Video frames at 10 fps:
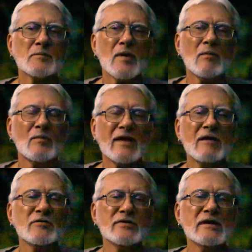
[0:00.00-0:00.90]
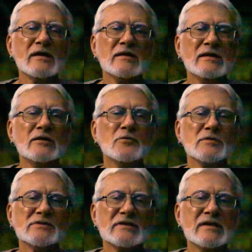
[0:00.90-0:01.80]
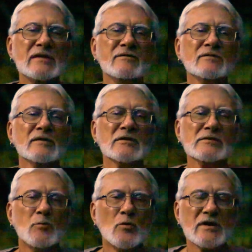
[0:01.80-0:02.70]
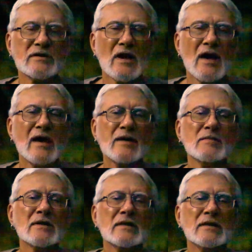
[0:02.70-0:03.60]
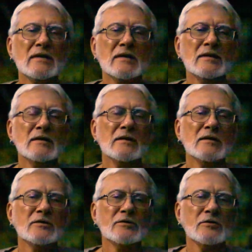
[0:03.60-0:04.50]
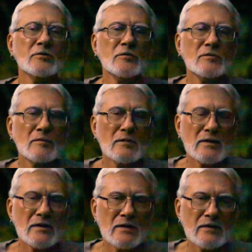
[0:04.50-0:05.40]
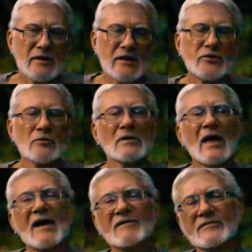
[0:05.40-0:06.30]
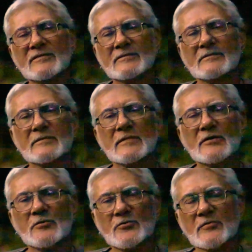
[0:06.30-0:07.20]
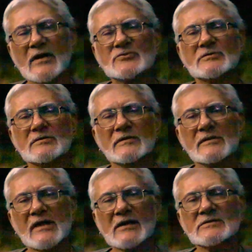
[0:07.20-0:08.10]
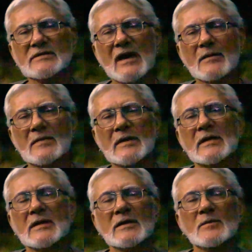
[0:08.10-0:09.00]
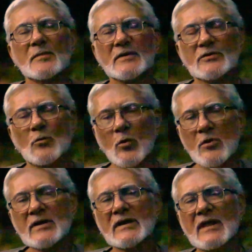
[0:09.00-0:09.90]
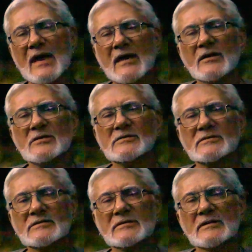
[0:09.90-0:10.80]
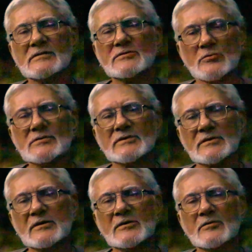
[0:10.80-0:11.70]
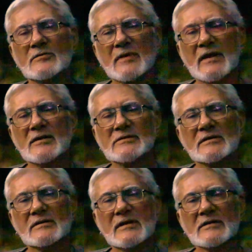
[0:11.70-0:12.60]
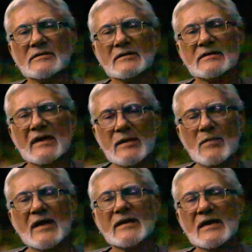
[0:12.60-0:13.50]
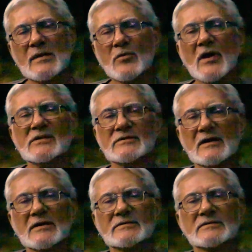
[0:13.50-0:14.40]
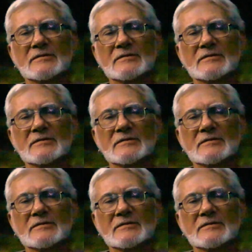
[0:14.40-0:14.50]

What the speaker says: probably everything you need to receive at this point in time to take your life in your direction to the next step, but the work in that is yours to do, and it's a day-by-day process.